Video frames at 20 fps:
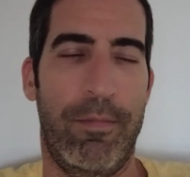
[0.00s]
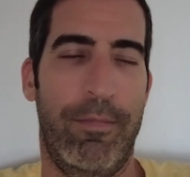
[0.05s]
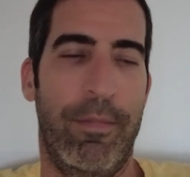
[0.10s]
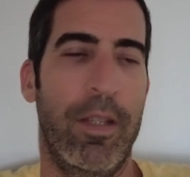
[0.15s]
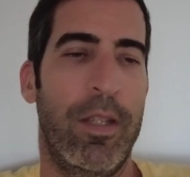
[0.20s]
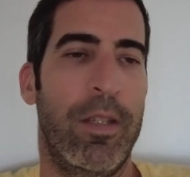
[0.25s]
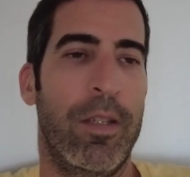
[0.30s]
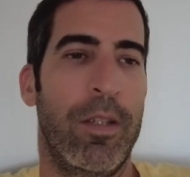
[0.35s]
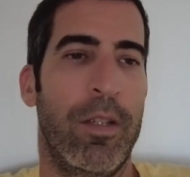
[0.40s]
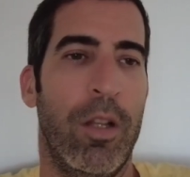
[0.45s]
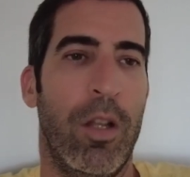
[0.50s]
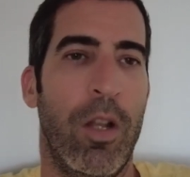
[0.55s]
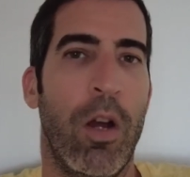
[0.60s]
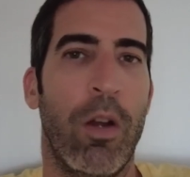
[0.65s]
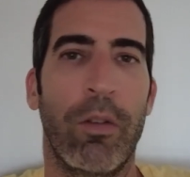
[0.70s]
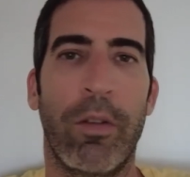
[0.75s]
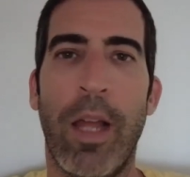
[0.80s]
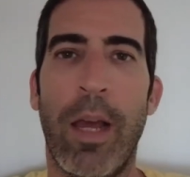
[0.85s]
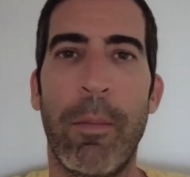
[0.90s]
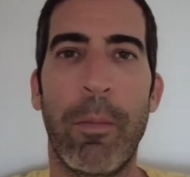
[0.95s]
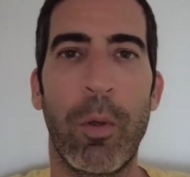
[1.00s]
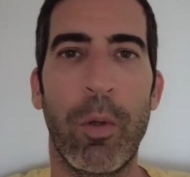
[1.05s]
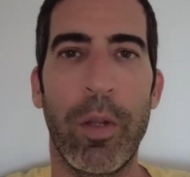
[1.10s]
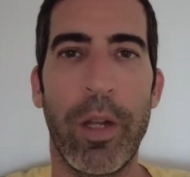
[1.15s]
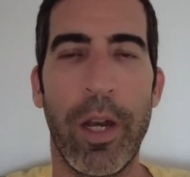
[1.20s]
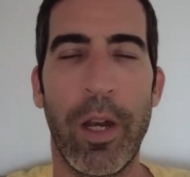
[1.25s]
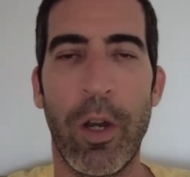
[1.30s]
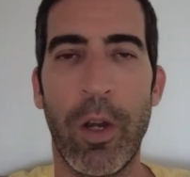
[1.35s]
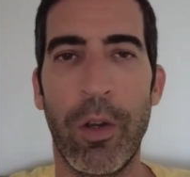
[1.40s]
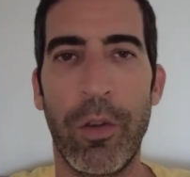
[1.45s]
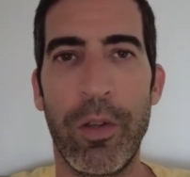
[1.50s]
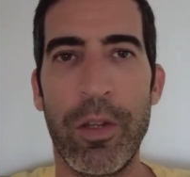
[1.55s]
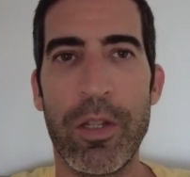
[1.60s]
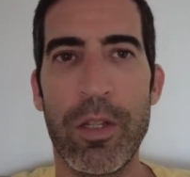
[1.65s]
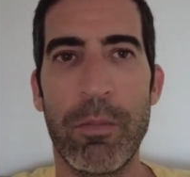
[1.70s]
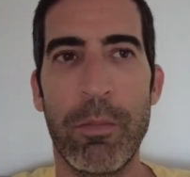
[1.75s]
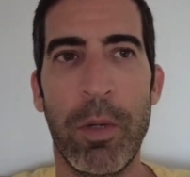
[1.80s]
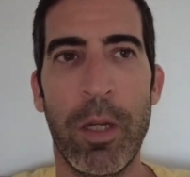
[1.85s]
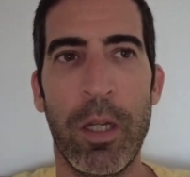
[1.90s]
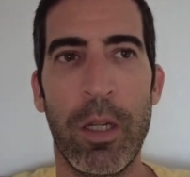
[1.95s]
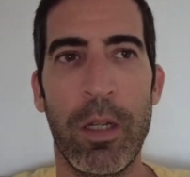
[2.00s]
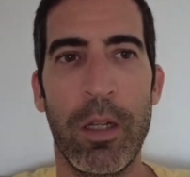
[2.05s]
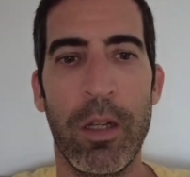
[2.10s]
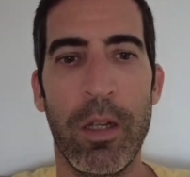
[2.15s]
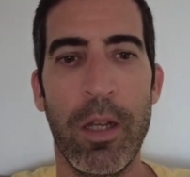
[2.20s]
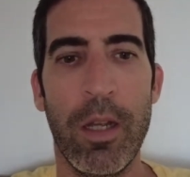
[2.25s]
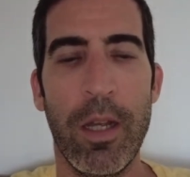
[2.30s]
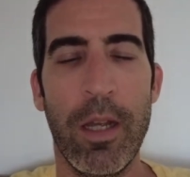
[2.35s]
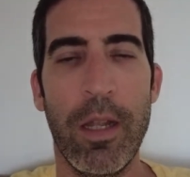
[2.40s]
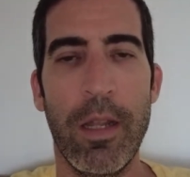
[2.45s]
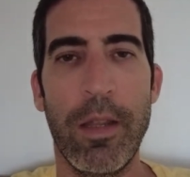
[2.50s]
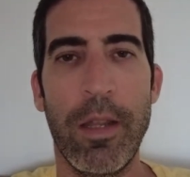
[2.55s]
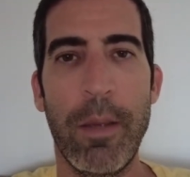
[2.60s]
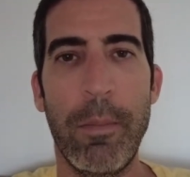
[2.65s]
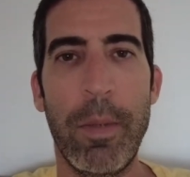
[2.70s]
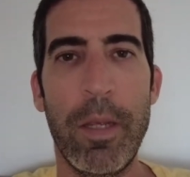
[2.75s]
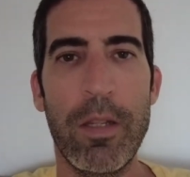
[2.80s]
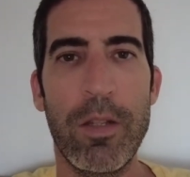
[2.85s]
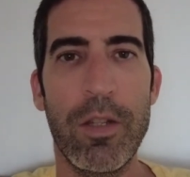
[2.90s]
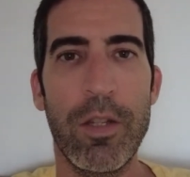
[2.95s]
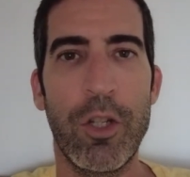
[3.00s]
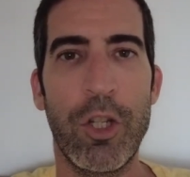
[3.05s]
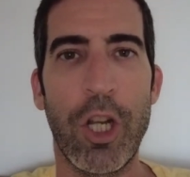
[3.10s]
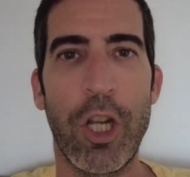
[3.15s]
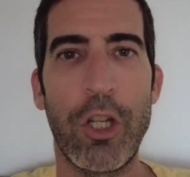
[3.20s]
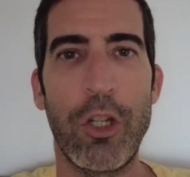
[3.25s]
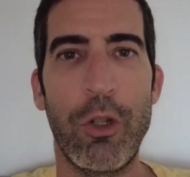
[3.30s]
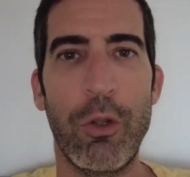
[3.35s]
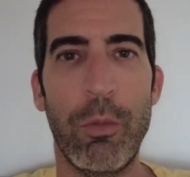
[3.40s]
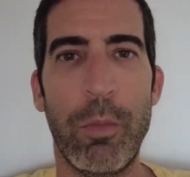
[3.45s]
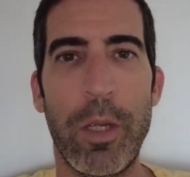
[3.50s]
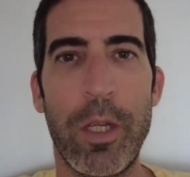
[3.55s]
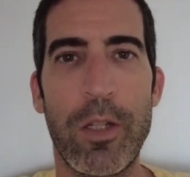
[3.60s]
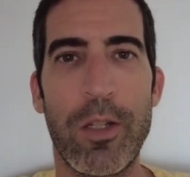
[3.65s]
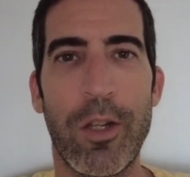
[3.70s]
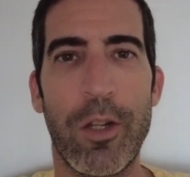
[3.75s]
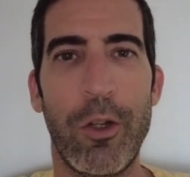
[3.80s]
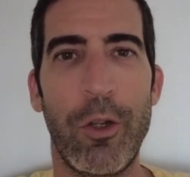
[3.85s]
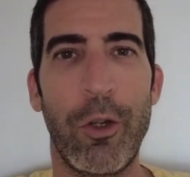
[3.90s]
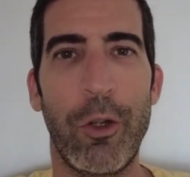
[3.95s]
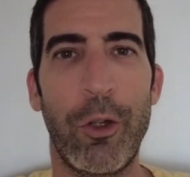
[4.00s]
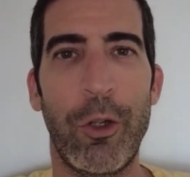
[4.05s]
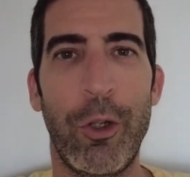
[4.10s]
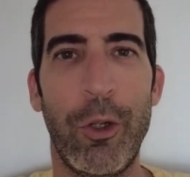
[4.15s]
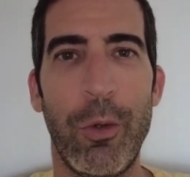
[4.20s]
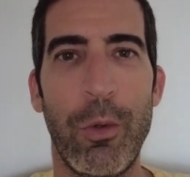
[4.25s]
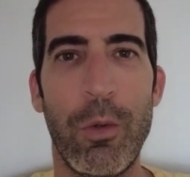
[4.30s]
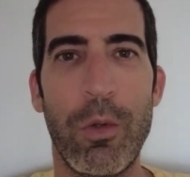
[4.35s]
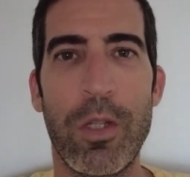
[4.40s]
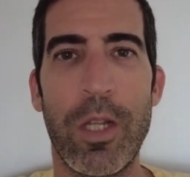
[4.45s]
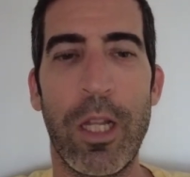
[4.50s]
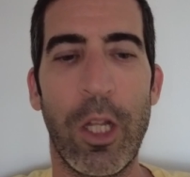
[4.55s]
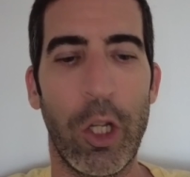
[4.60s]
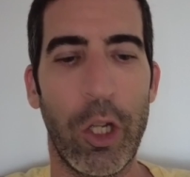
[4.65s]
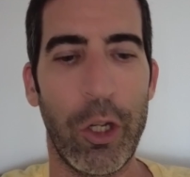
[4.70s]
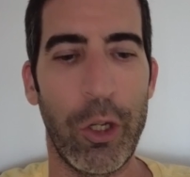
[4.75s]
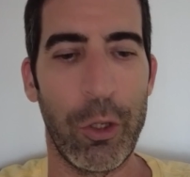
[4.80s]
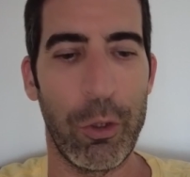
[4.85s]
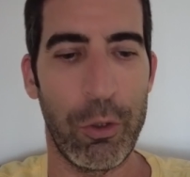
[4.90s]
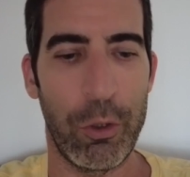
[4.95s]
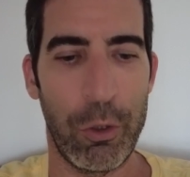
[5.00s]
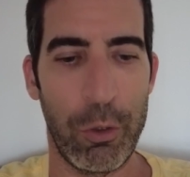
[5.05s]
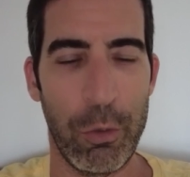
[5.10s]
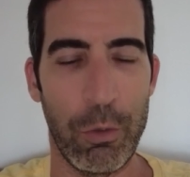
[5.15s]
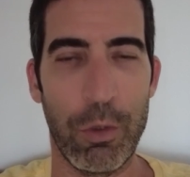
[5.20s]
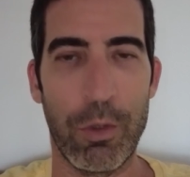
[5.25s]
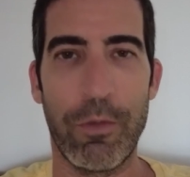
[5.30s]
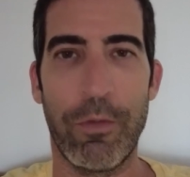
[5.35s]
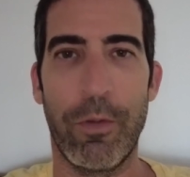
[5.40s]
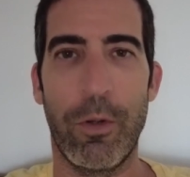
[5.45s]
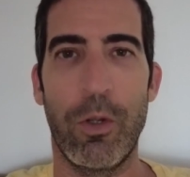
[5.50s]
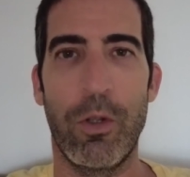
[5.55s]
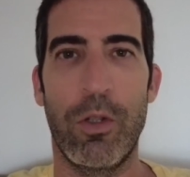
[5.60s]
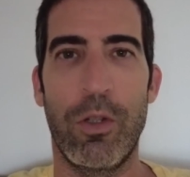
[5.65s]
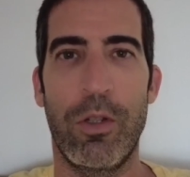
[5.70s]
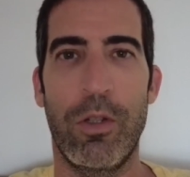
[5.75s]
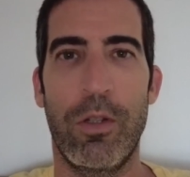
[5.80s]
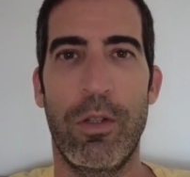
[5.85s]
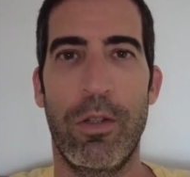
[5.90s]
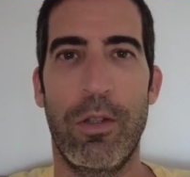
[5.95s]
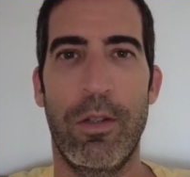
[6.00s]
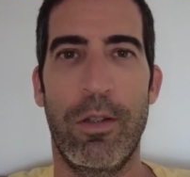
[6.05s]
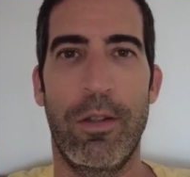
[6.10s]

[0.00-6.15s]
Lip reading: this is a long time ago that I heard this, but they basically judge you based on your shoes. They look at your shoes first.